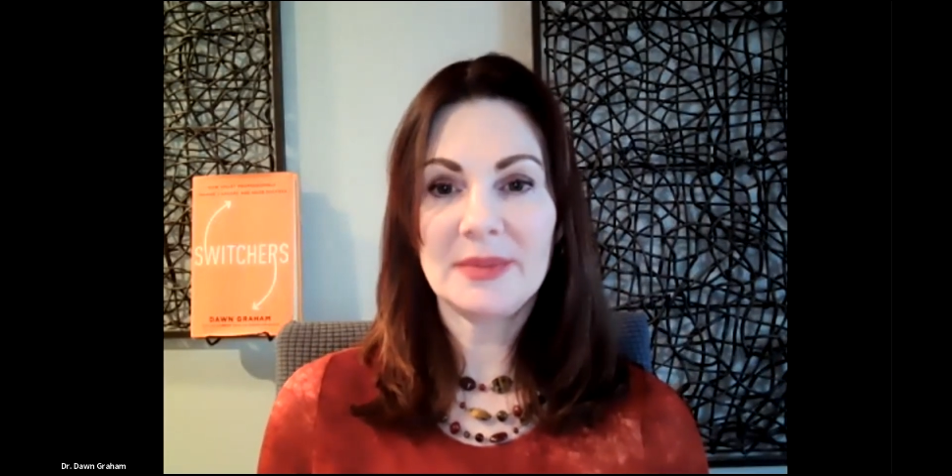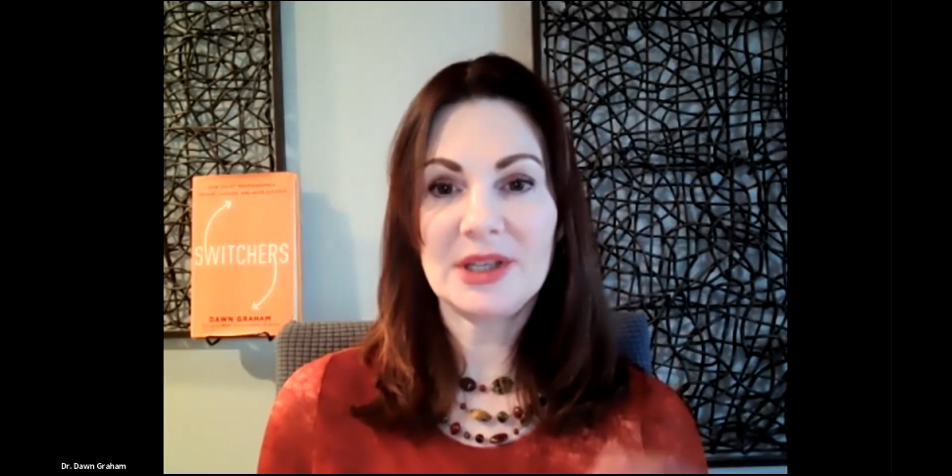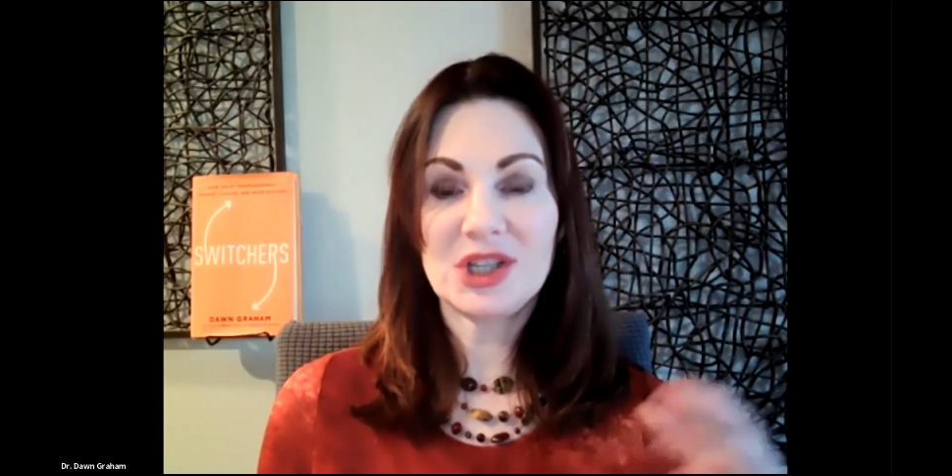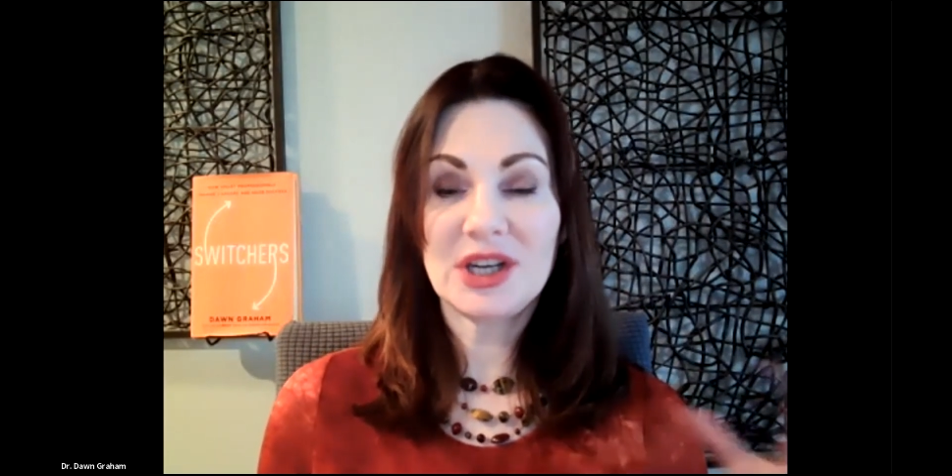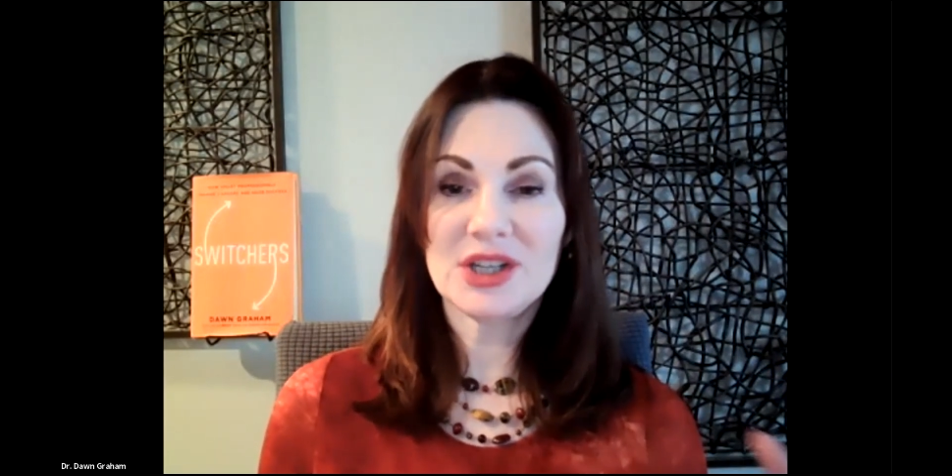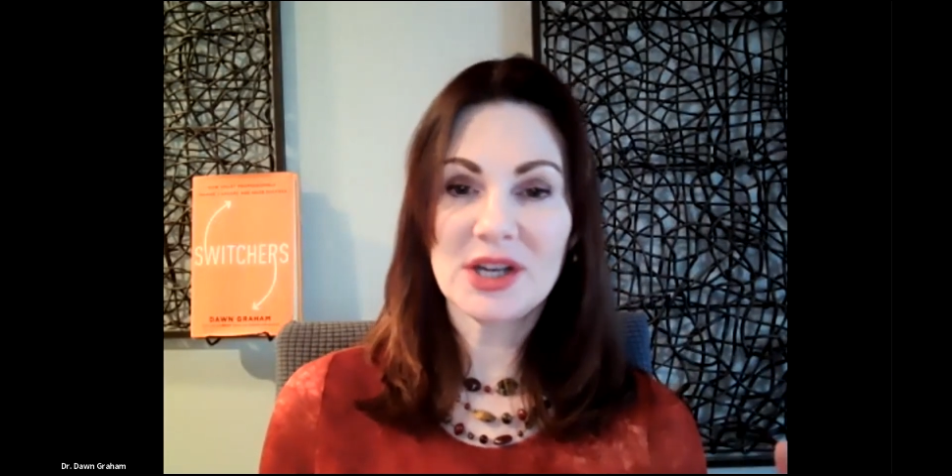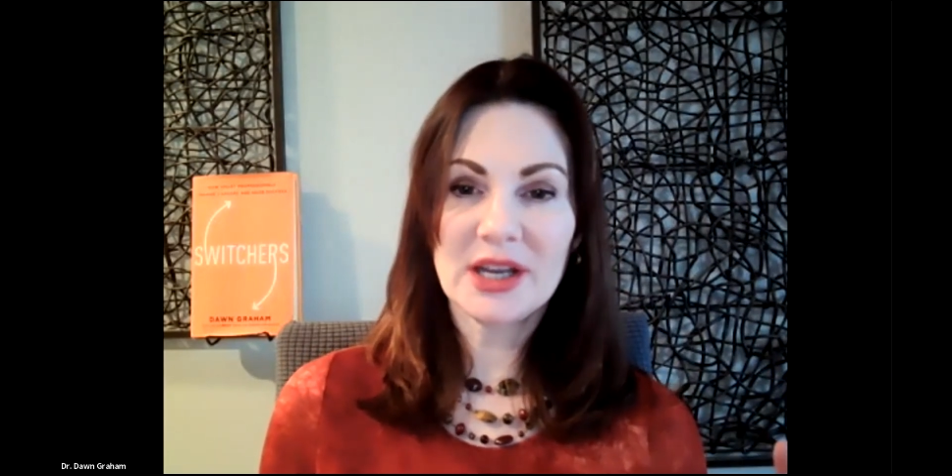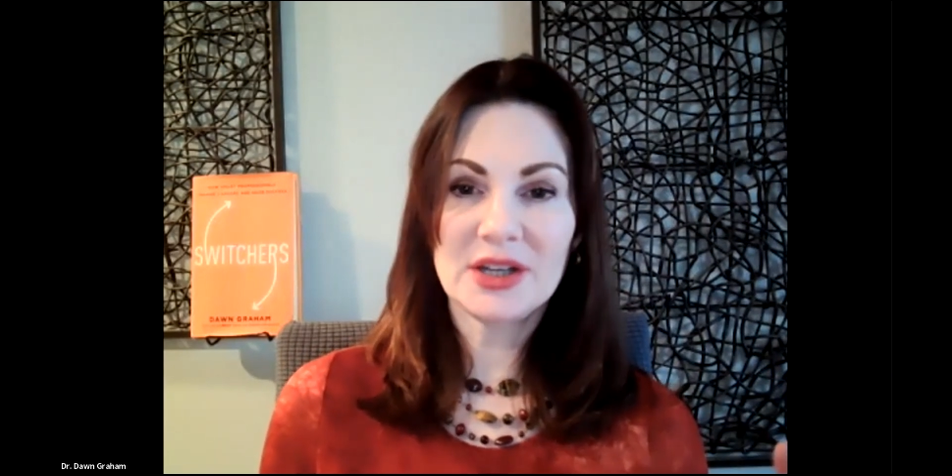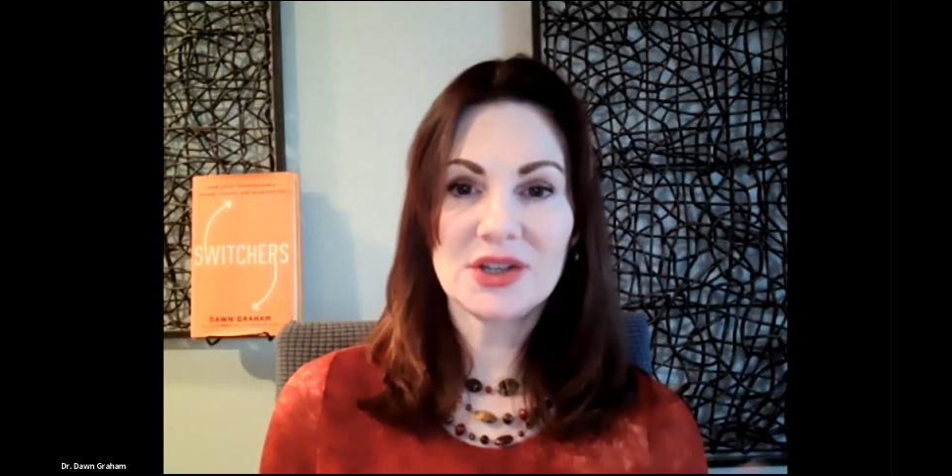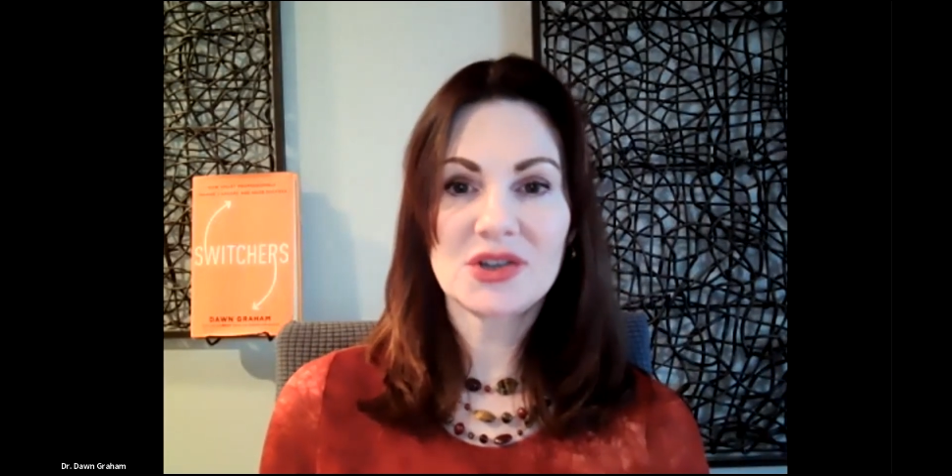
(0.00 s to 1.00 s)
be changing
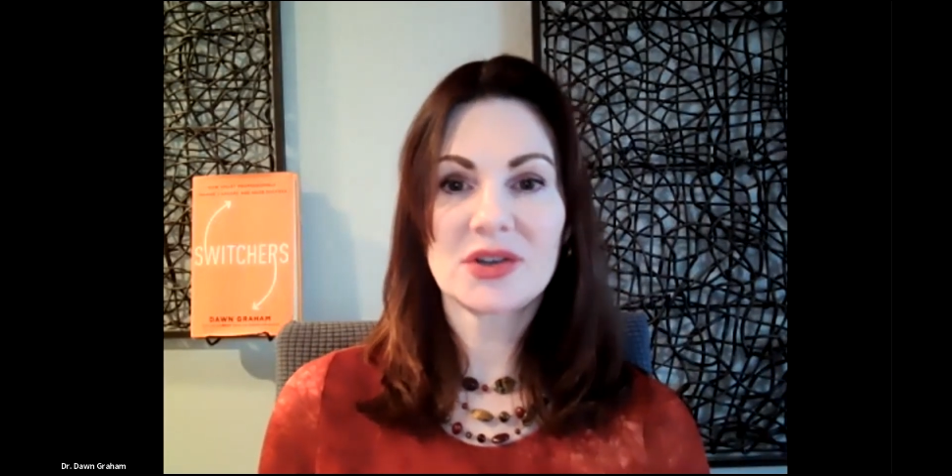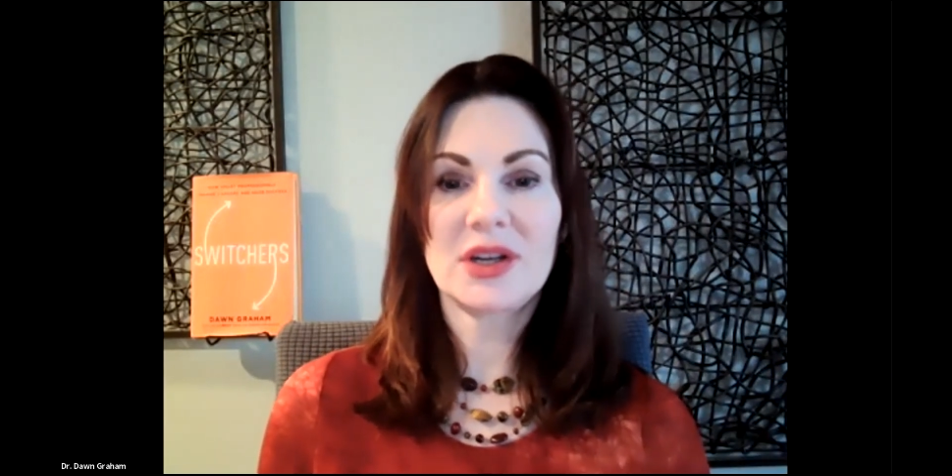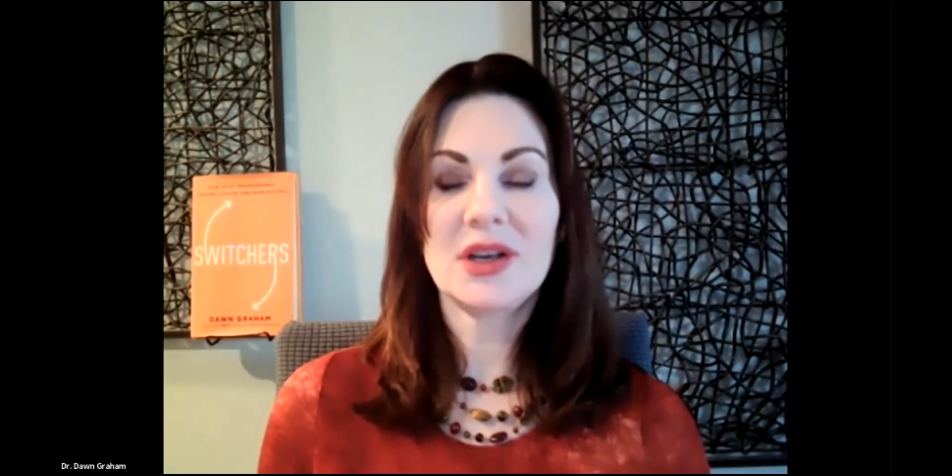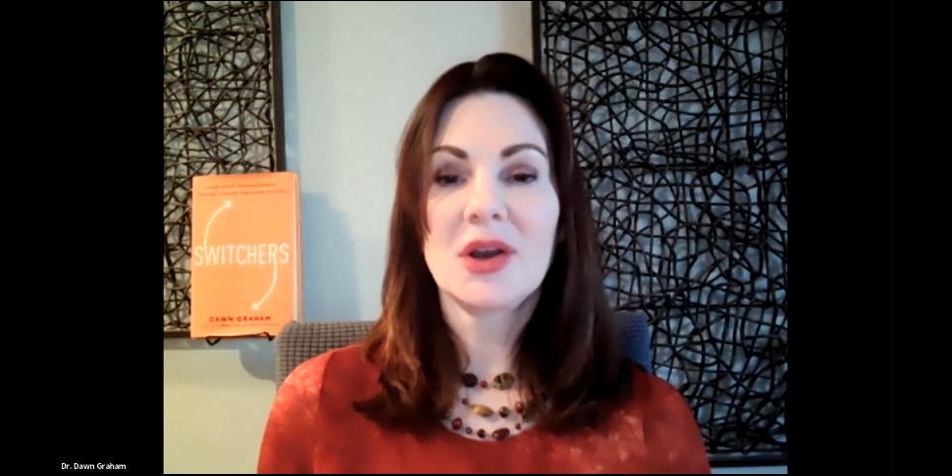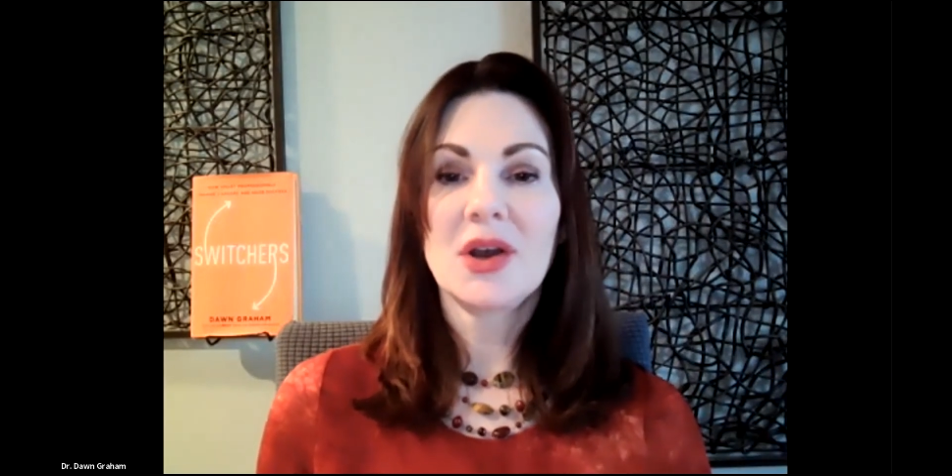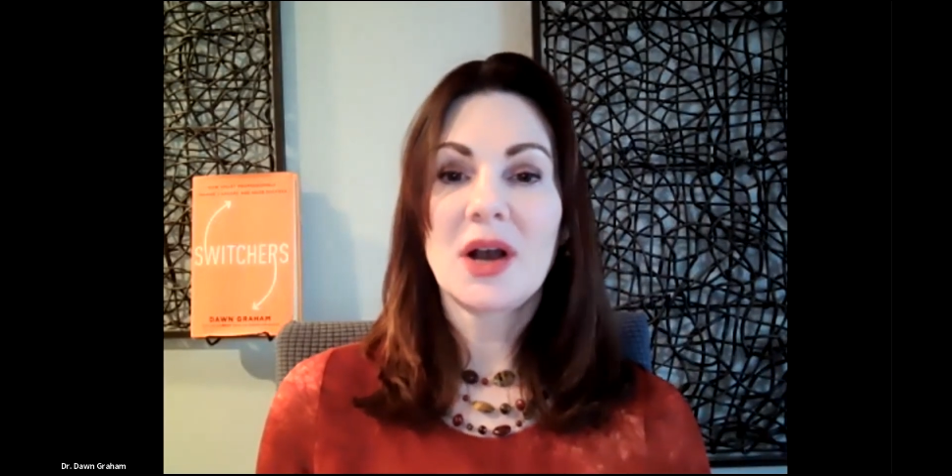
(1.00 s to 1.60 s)
industry